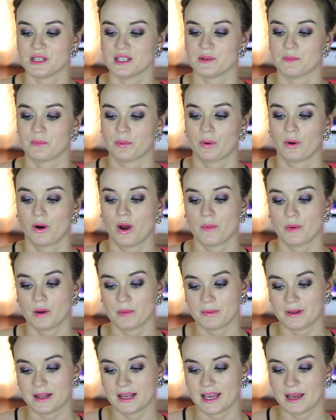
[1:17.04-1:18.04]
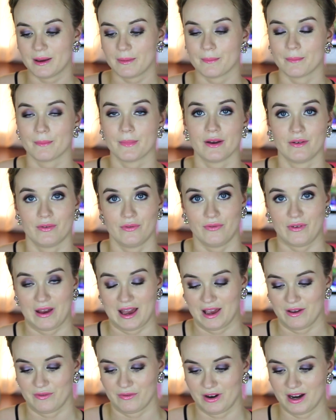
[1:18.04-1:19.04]
which is probably my
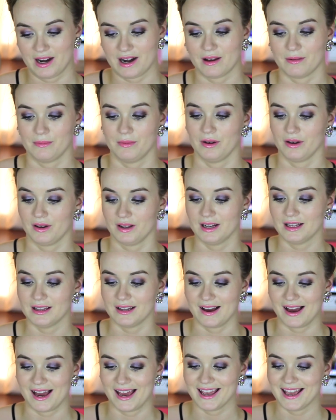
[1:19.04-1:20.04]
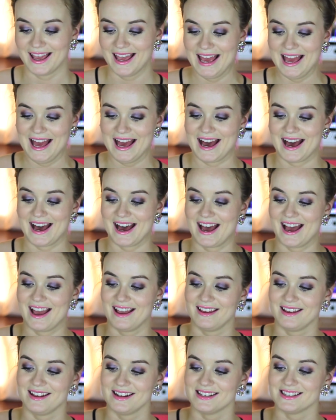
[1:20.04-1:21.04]
favourite, I'm not gonna lie,
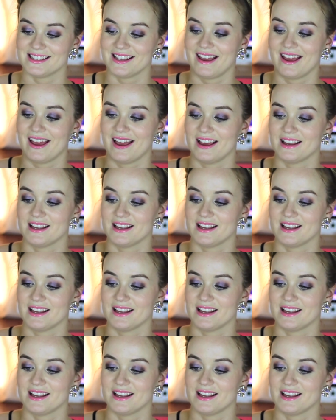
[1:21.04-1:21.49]
uh, is